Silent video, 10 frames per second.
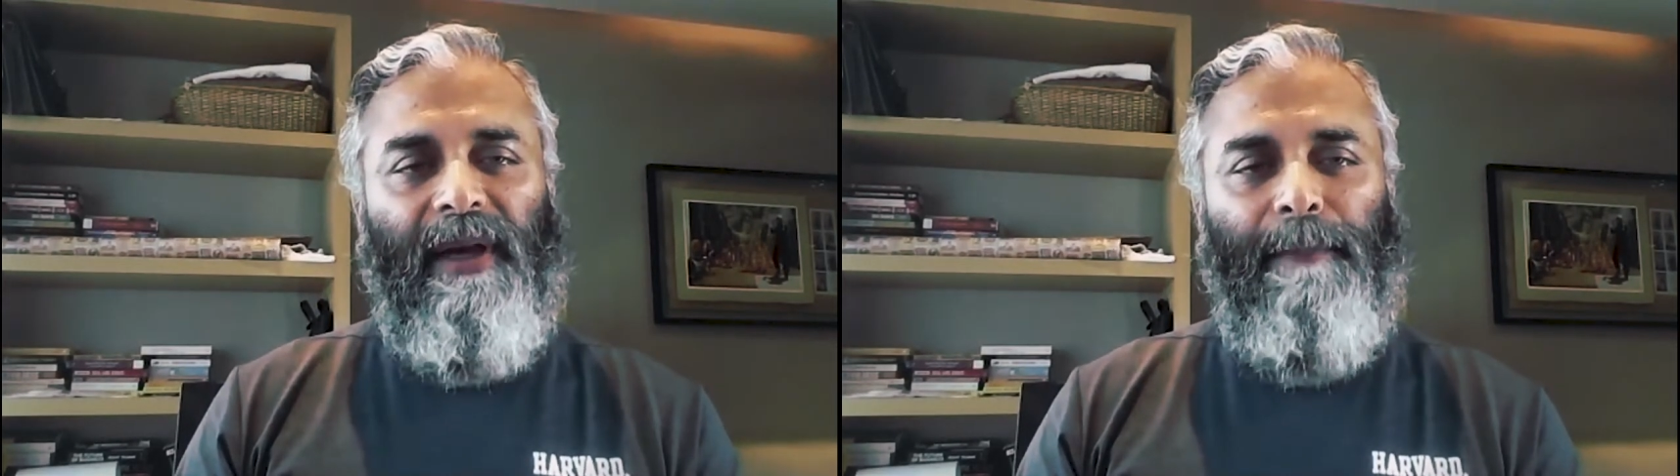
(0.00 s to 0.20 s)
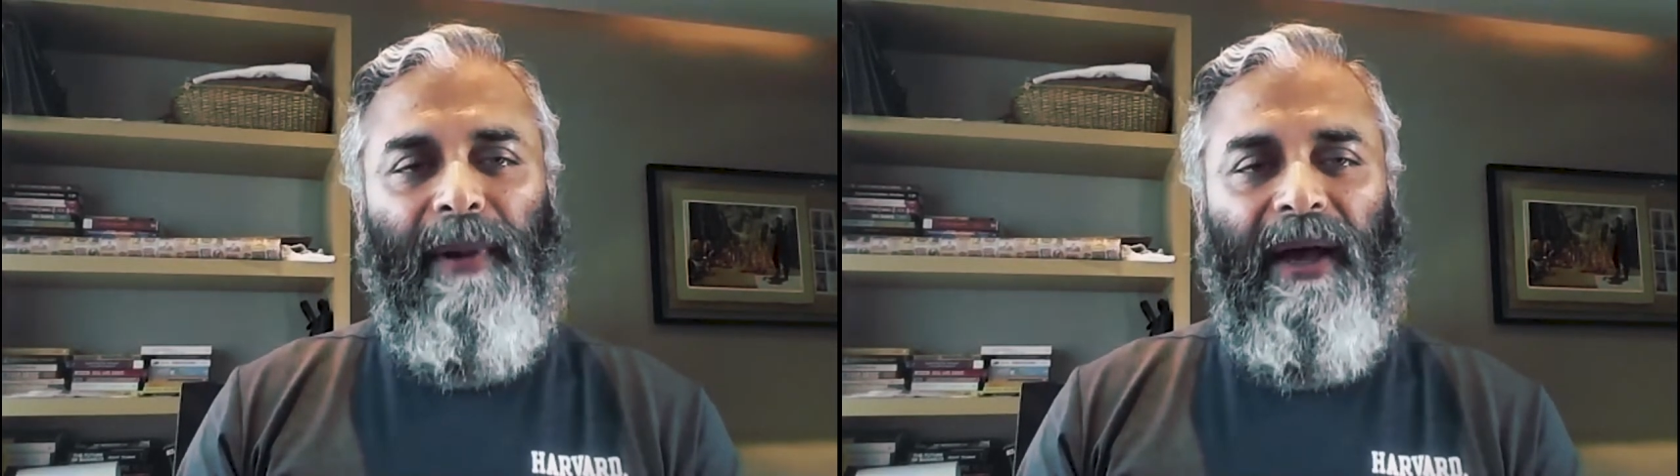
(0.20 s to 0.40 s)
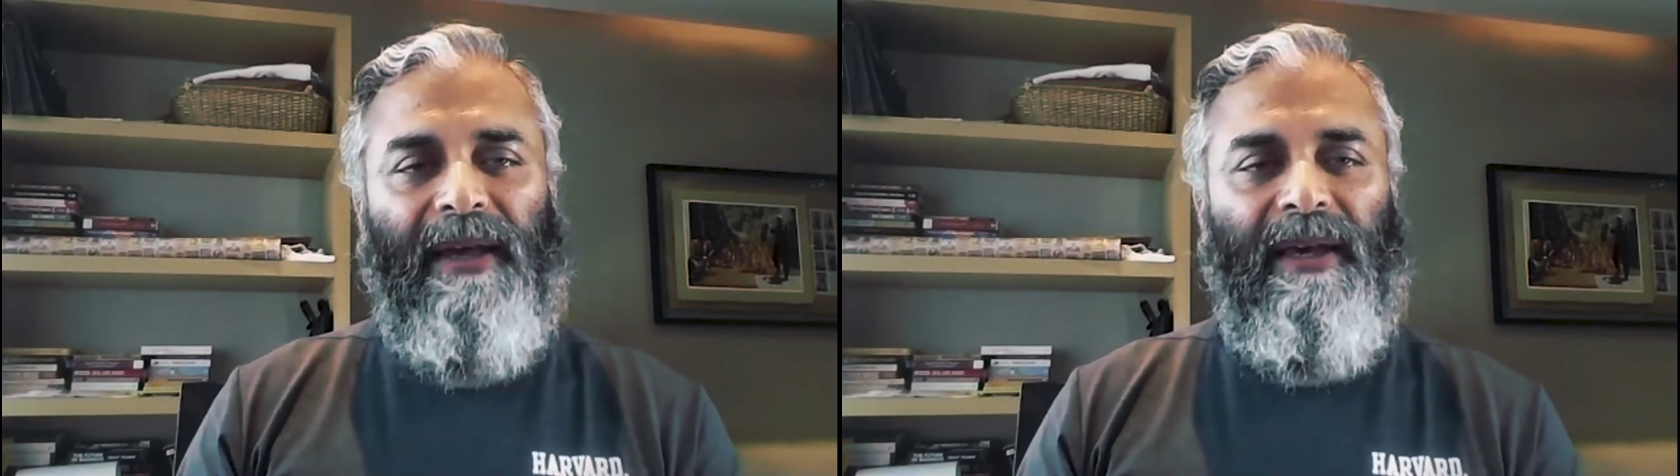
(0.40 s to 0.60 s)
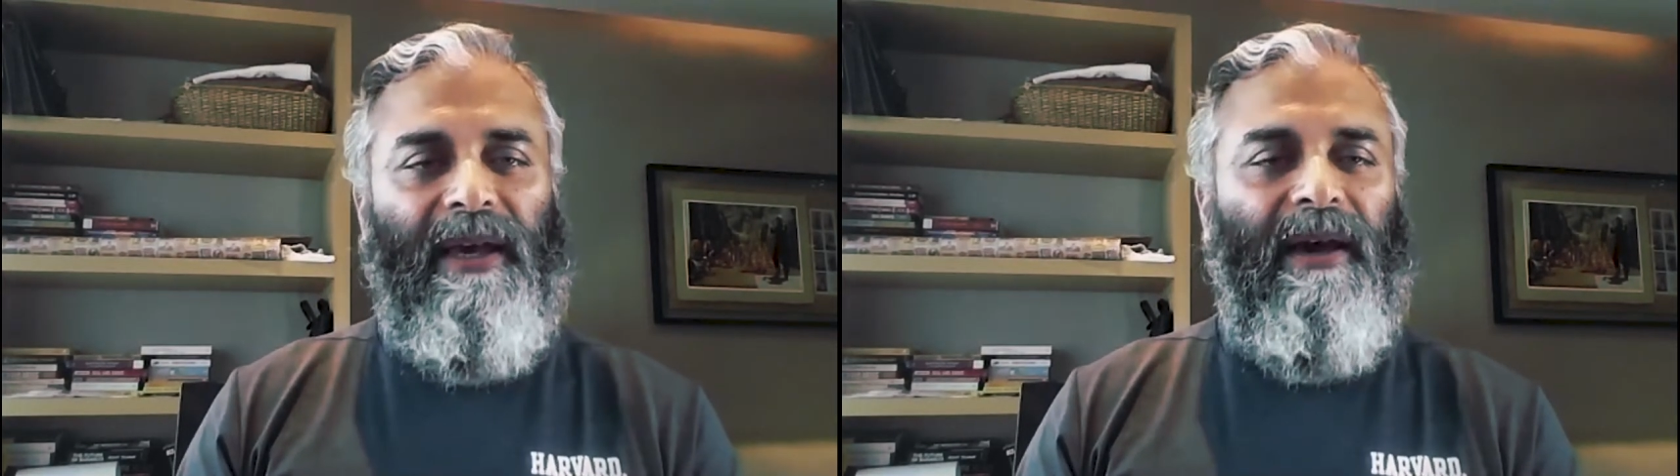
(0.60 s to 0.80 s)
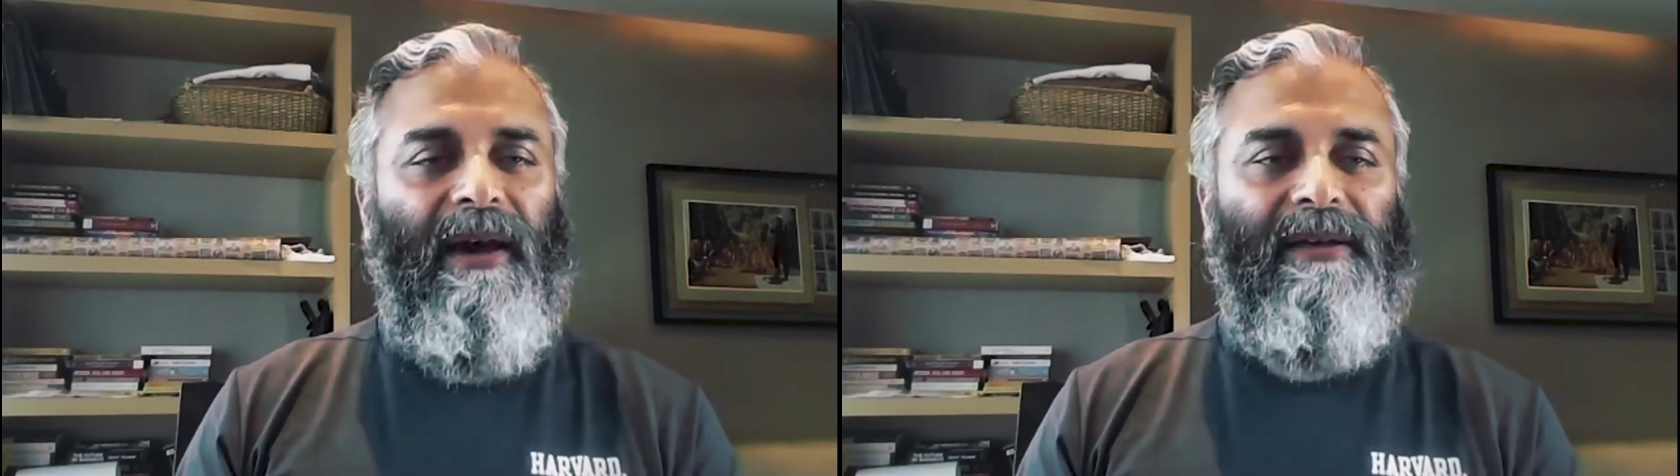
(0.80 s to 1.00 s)
applying
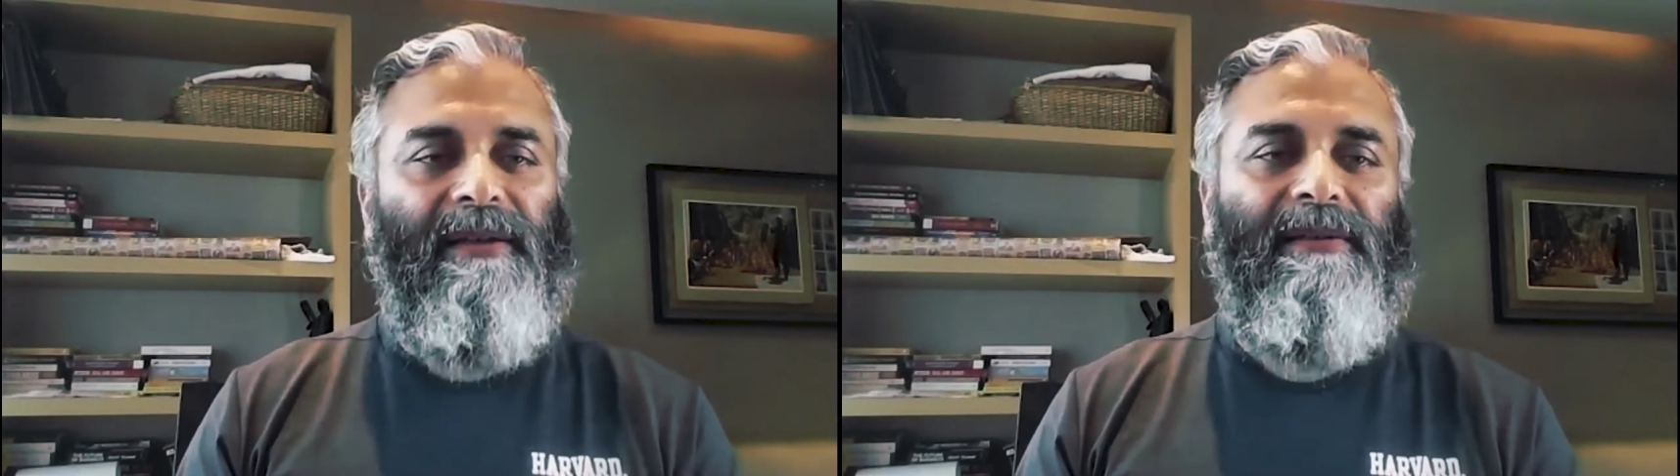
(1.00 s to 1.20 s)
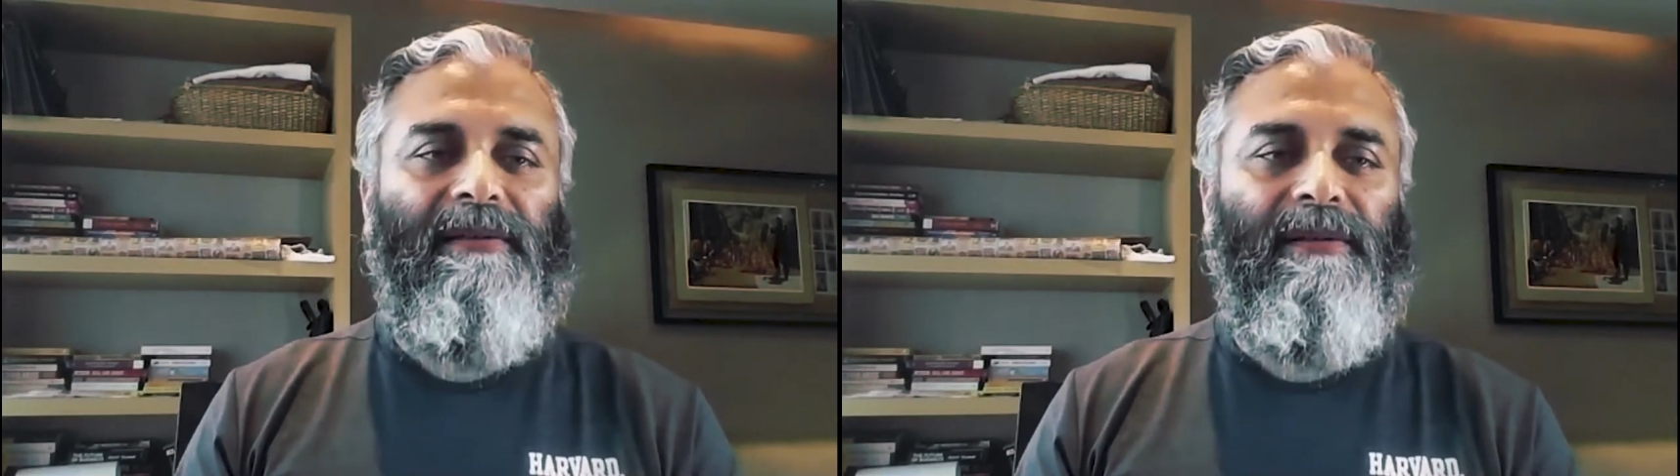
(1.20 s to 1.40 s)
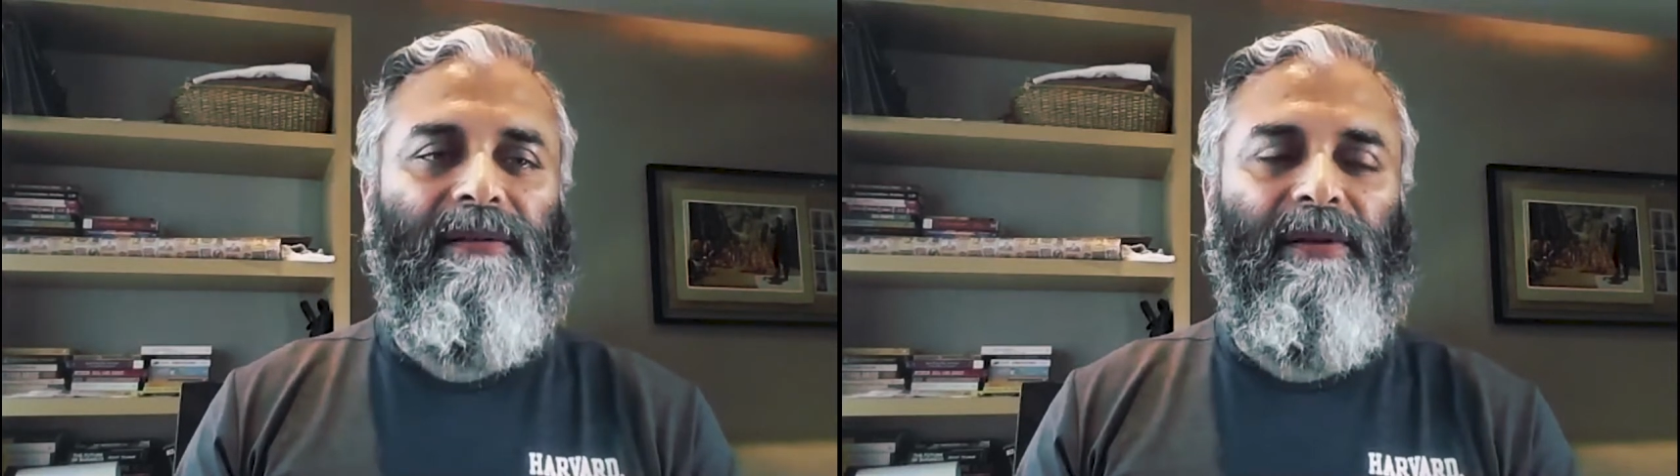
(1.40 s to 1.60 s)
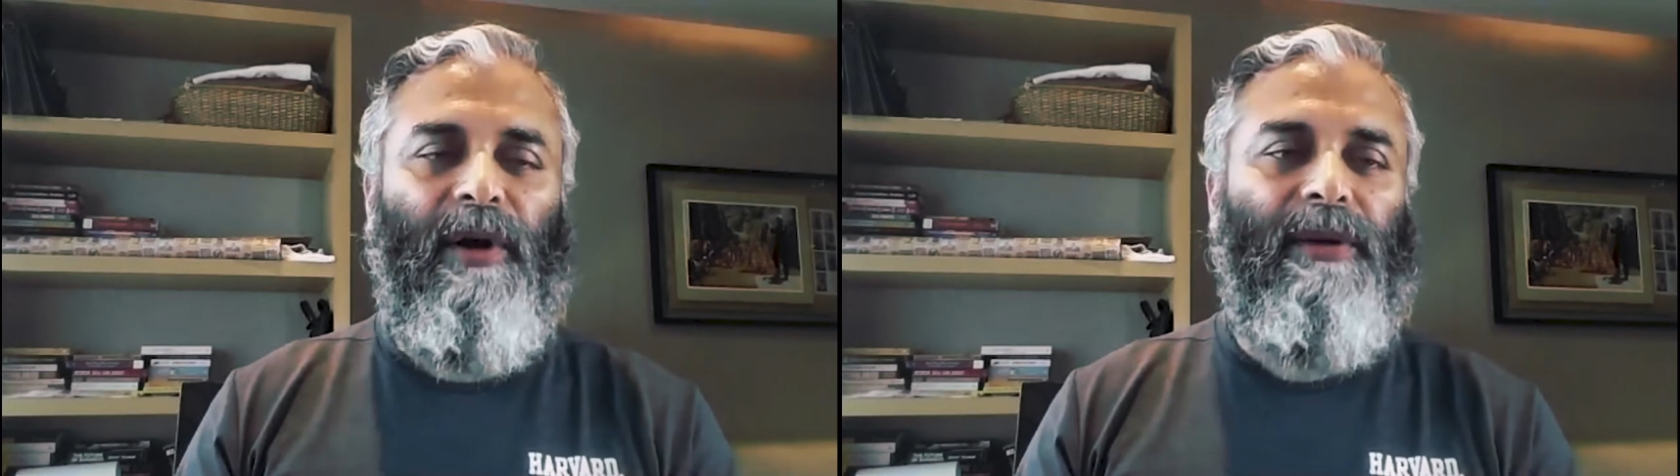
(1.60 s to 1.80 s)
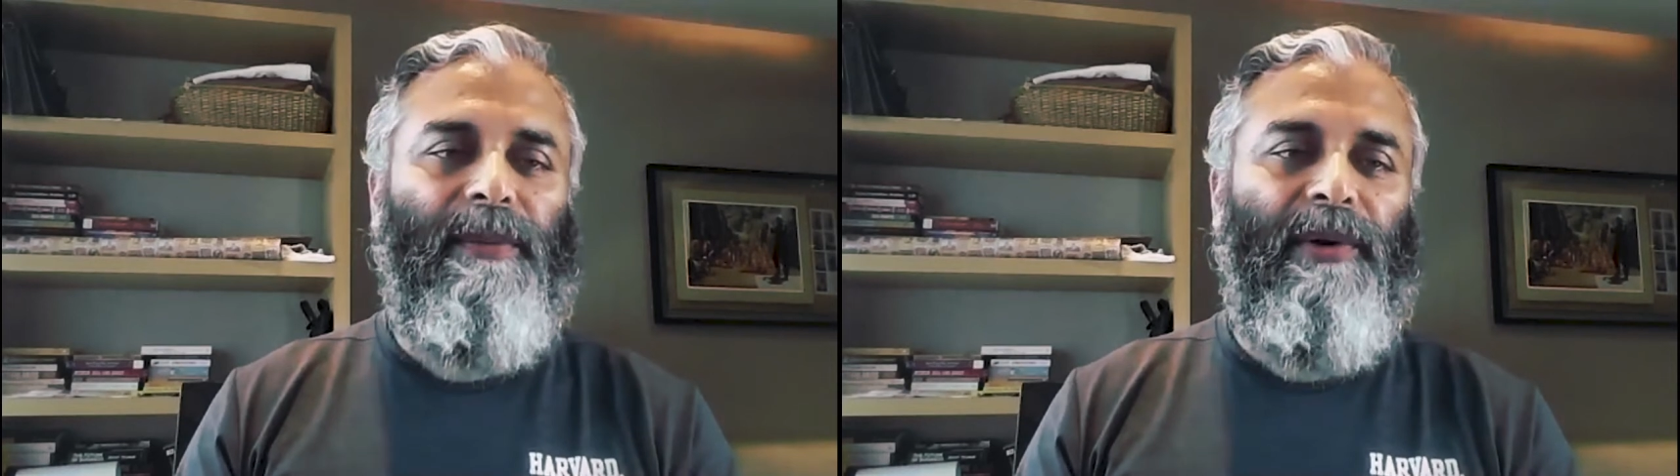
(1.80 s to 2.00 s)
AI,
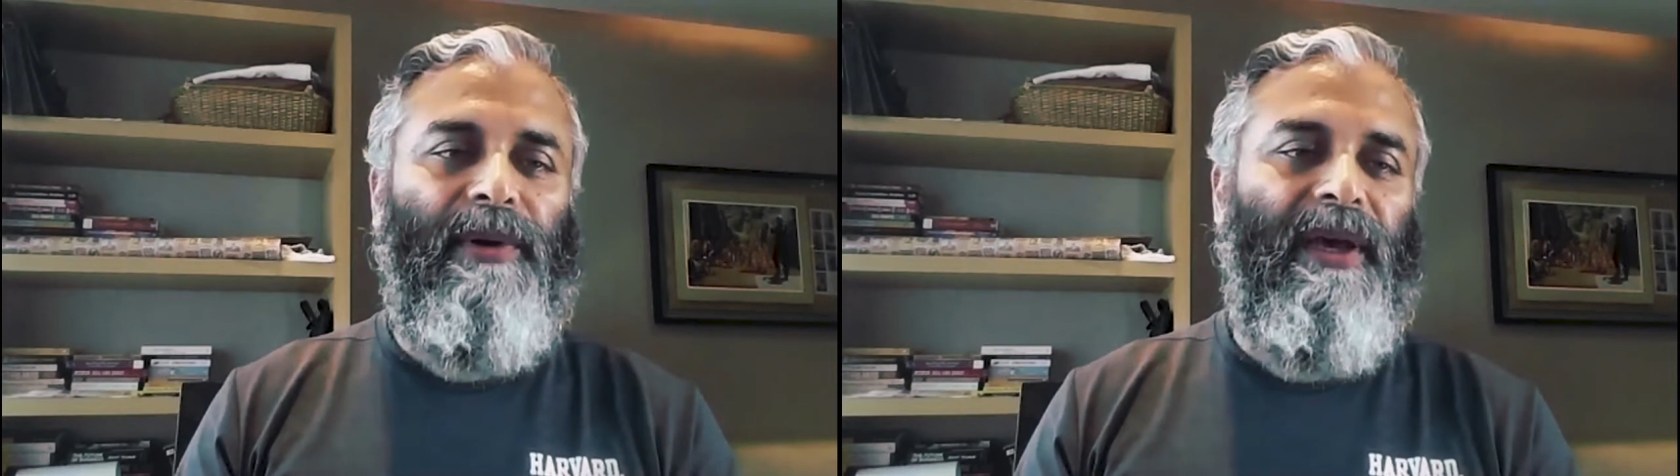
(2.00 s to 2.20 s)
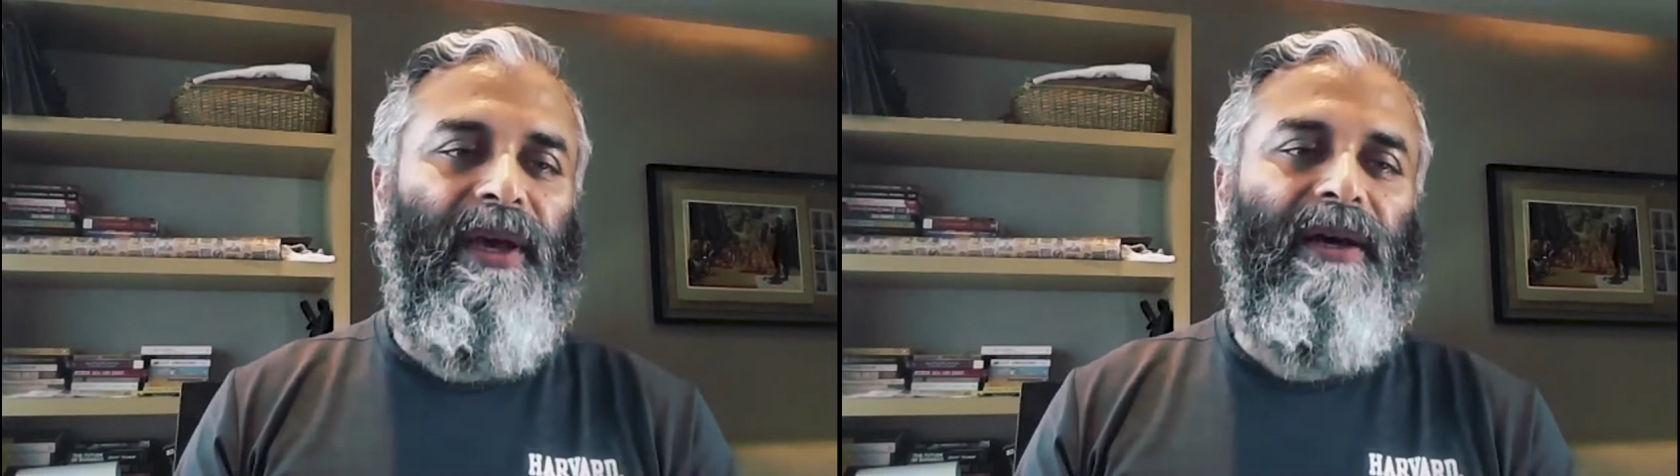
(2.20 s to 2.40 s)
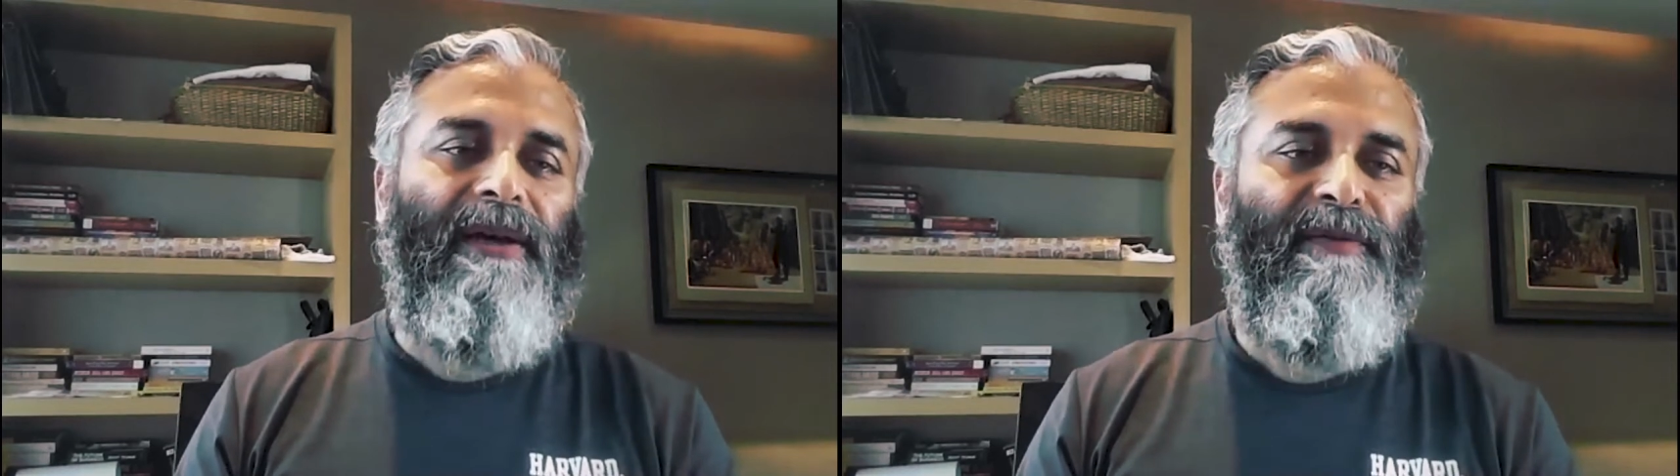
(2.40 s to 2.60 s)
not about AI.